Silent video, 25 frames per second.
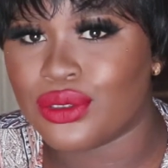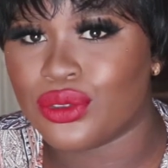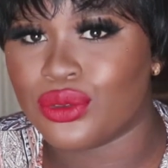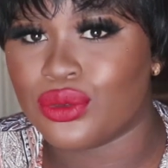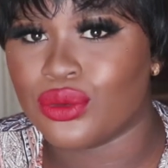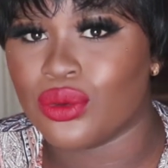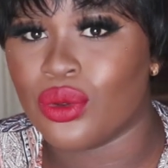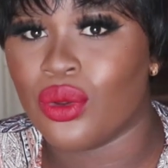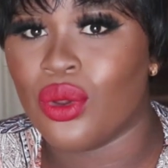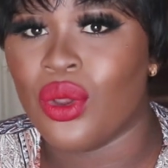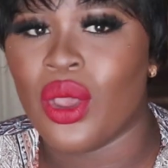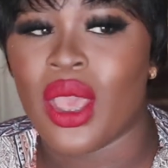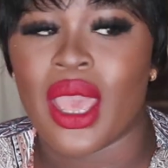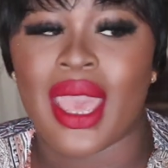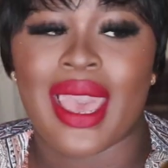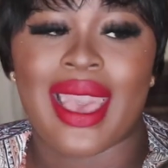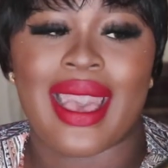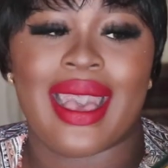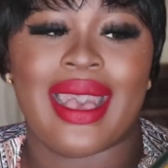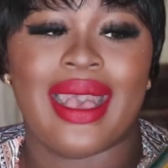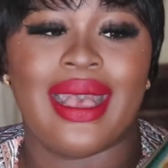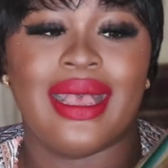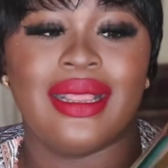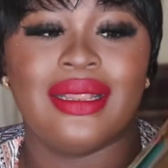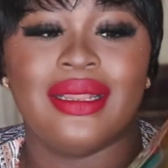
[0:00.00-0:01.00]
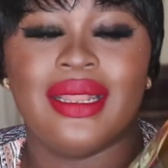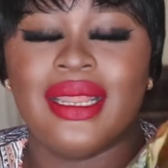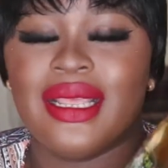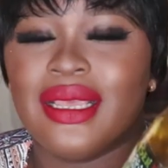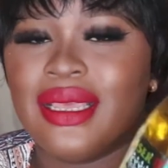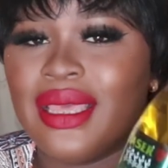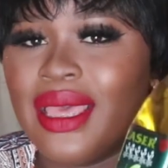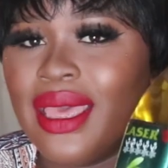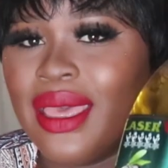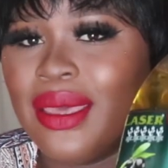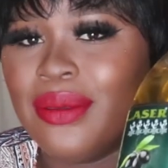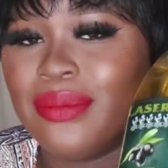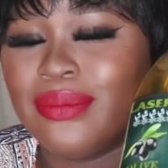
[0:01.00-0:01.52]
So,
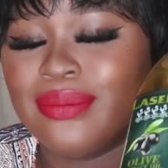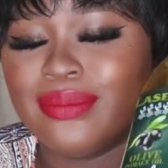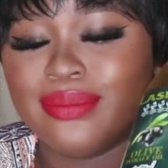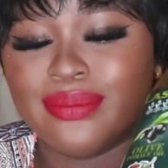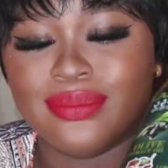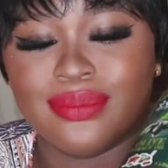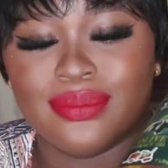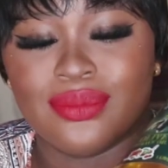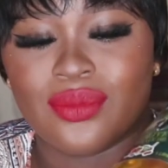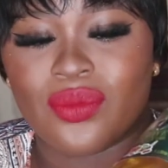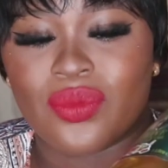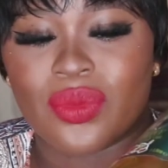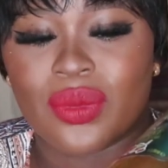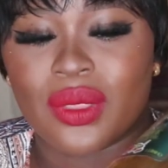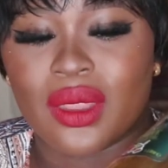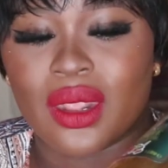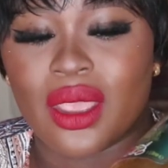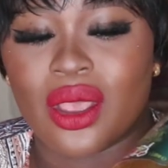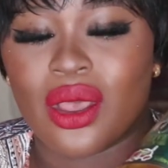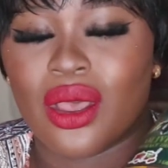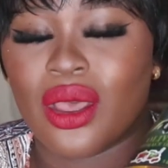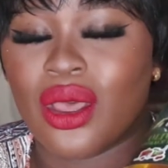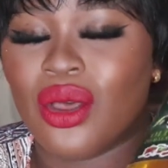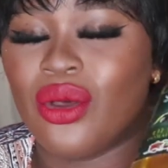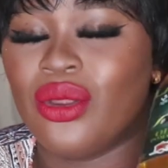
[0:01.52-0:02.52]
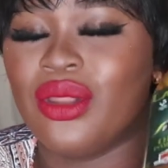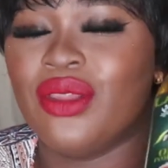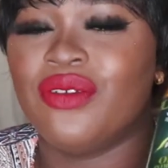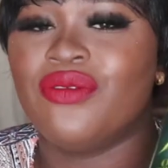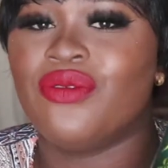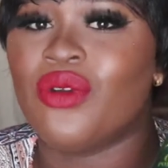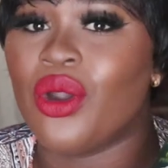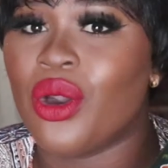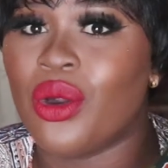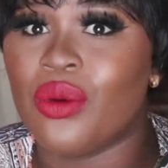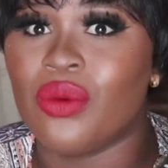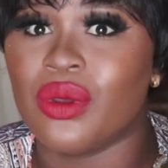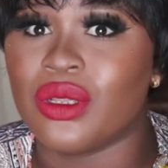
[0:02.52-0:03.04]
and
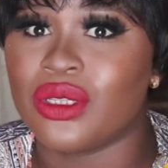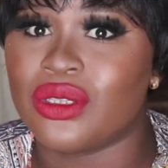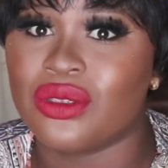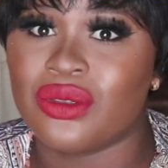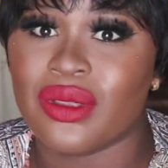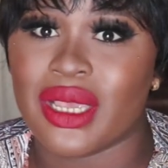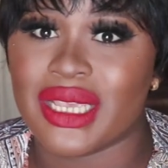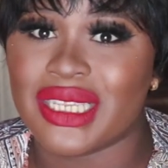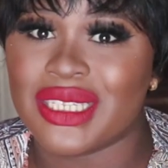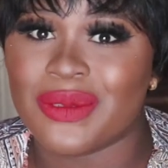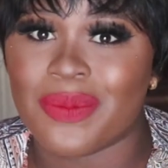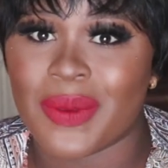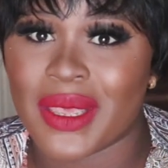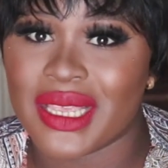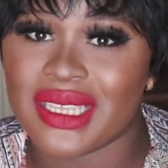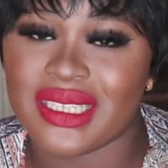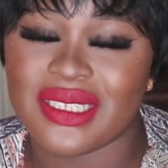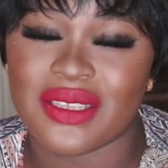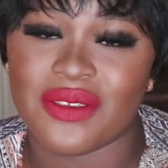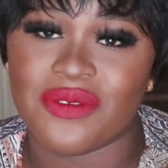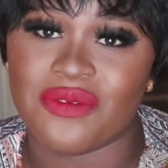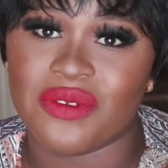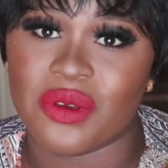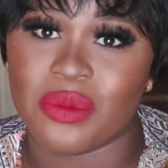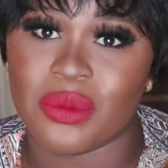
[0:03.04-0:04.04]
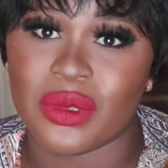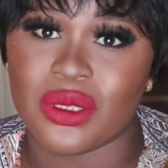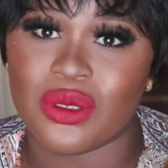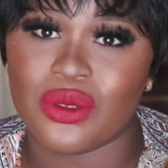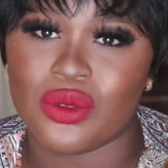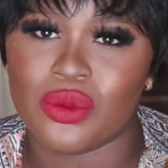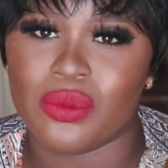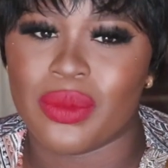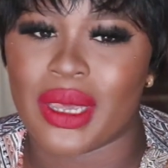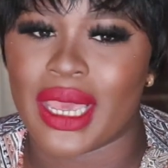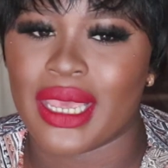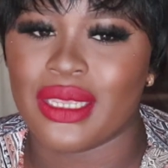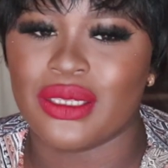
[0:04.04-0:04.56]
olive oil was too expensive for me
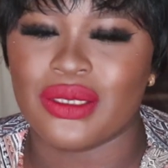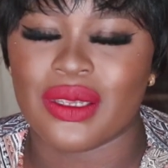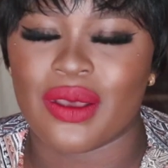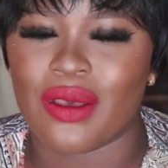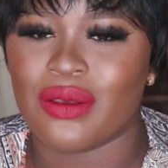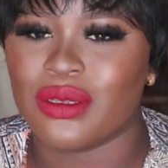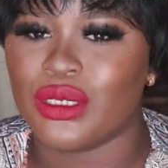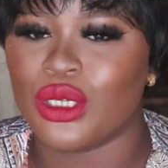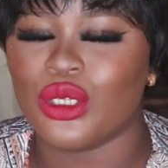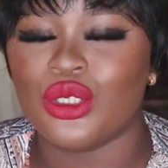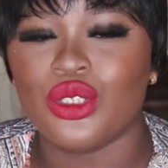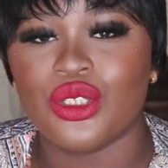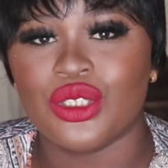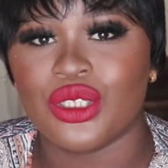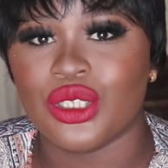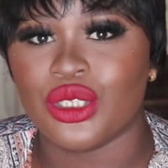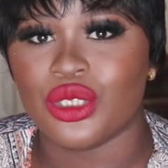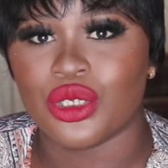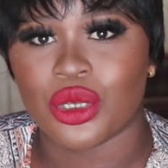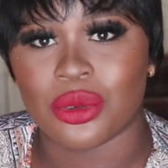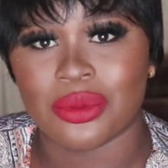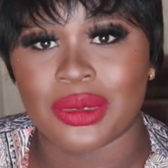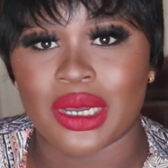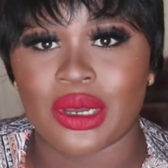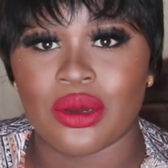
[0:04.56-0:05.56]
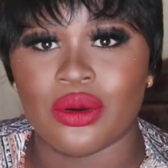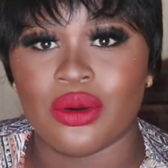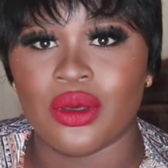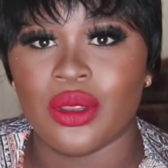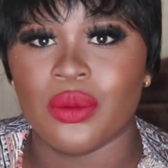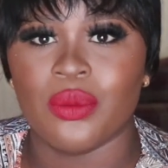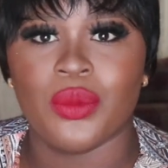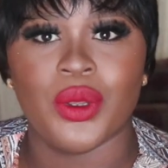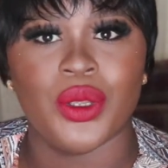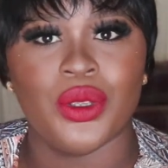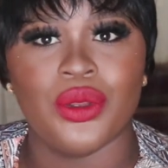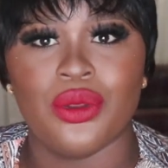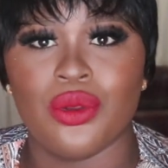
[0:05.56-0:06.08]
to buy, so I was just using normal
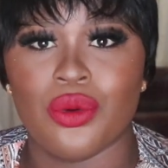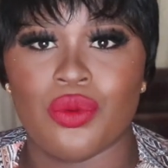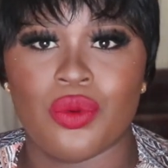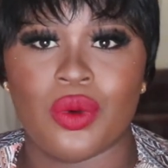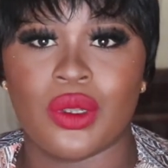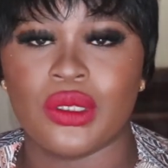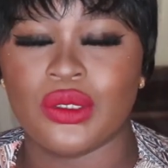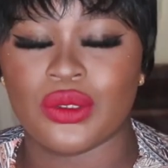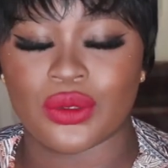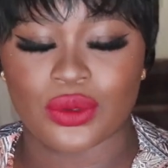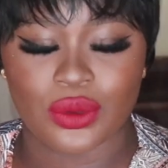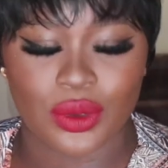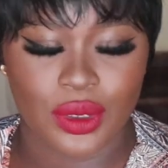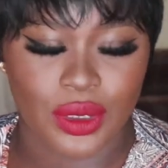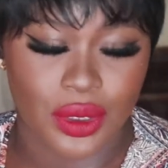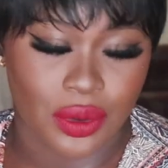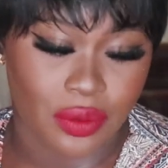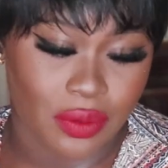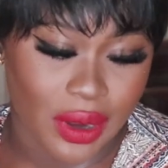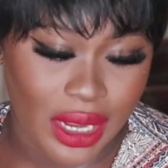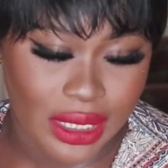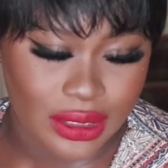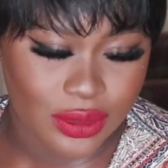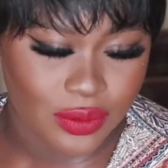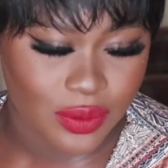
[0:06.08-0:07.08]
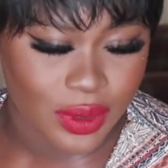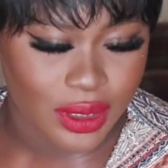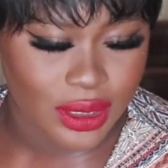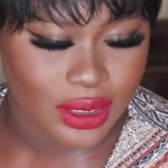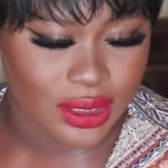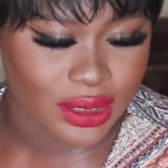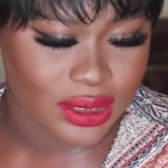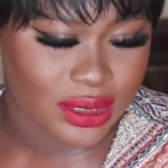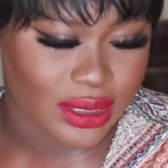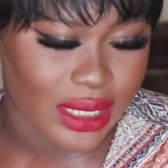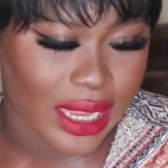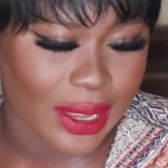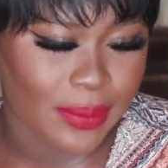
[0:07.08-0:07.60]
oil. But you know, we want to do it the right way
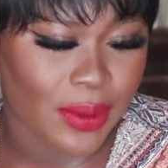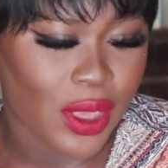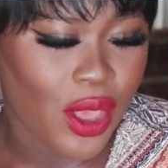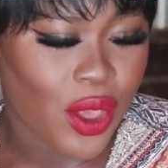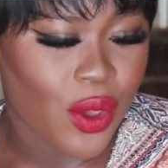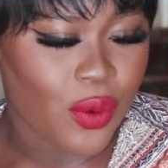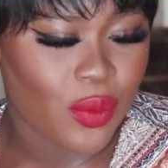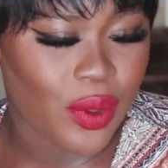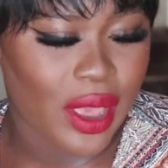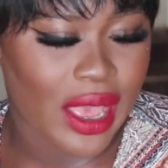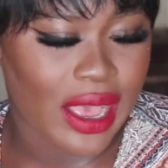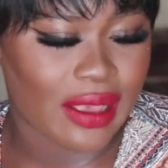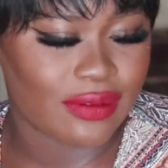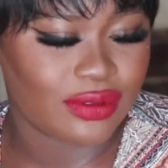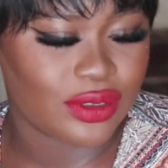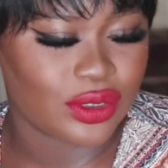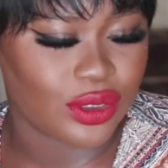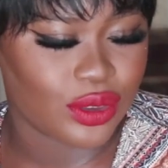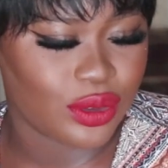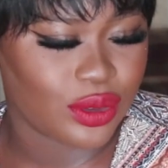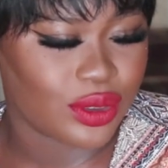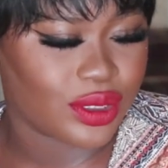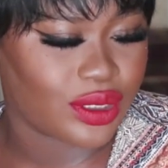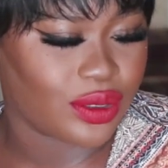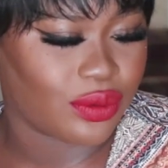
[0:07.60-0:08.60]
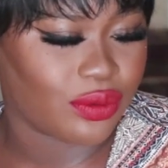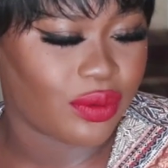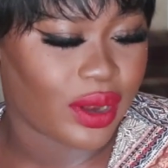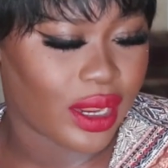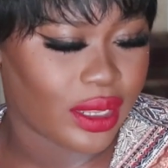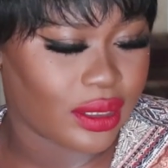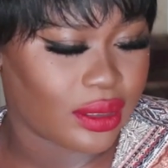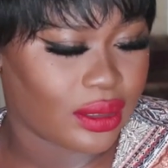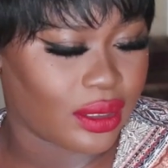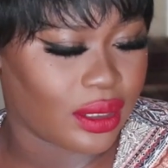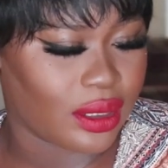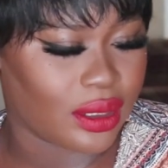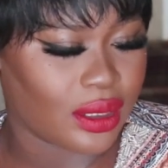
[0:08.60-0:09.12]
this time. We have to use the
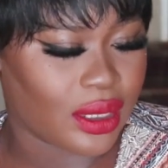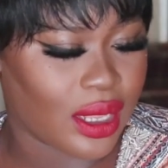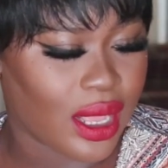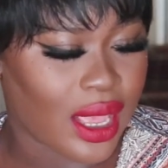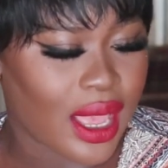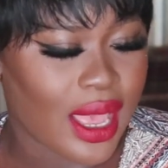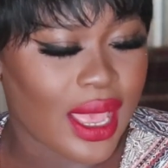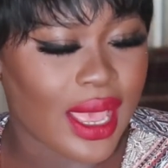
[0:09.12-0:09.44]
right thing.